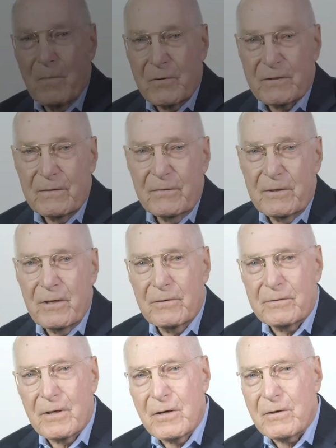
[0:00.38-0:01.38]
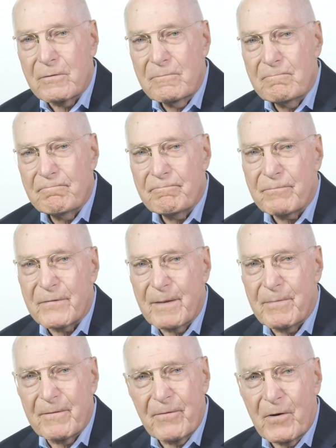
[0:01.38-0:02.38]
Most of you don't know that
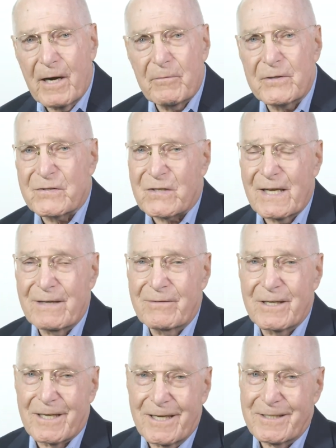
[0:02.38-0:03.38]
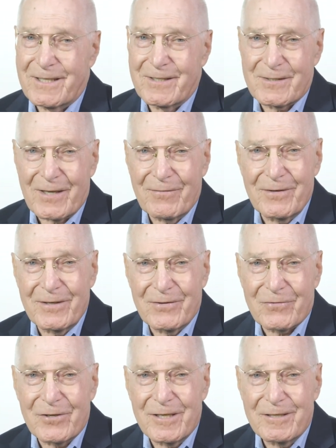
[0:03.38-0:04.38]
before I was saved in
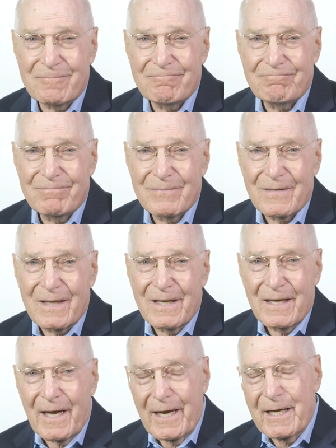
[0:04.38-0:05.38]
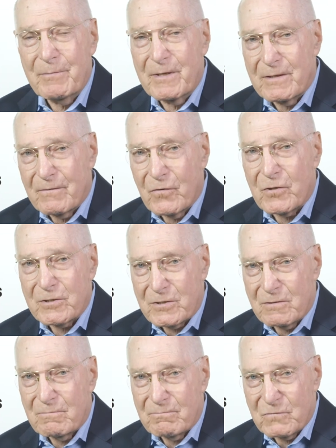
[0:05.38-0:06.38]
1973, I had been divorced
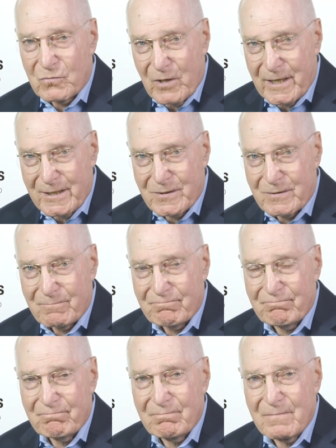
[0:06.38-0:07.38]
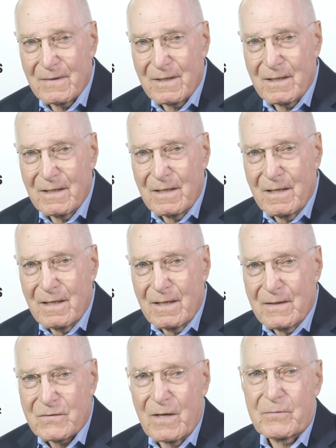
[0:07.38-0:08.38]
twice.
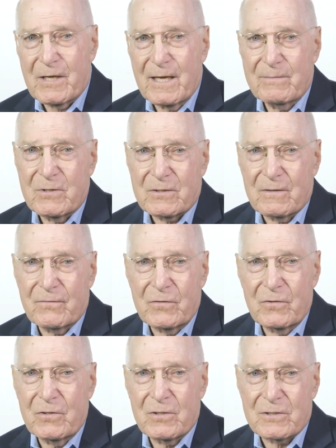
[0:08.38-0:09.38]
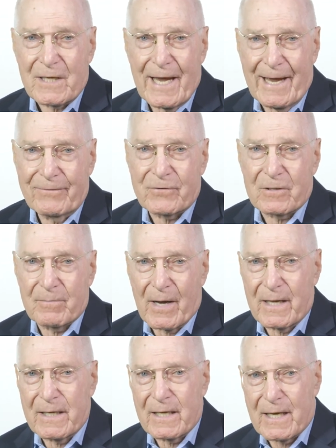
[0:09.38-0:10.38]
Sometime just a few years after
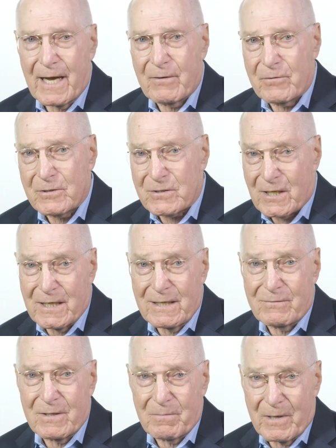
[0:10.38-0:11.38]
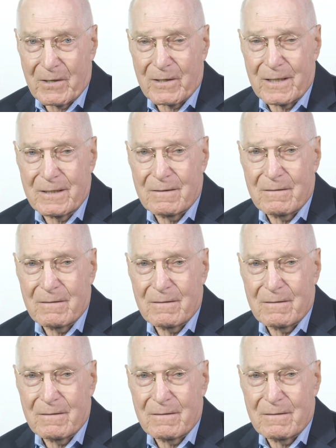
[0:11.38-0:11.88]
Bonnie and I were saved and married,